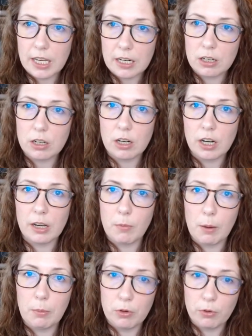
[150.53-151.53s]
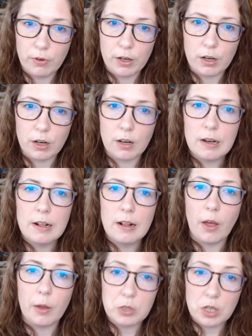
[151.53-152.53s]
editor and my proofreader,
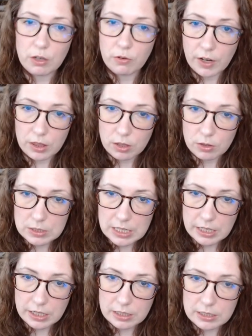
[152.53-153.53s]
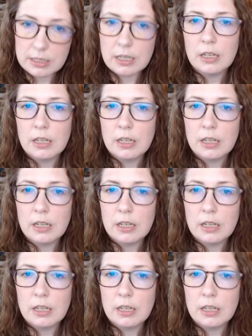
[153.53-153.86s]
I'm trying to find those things.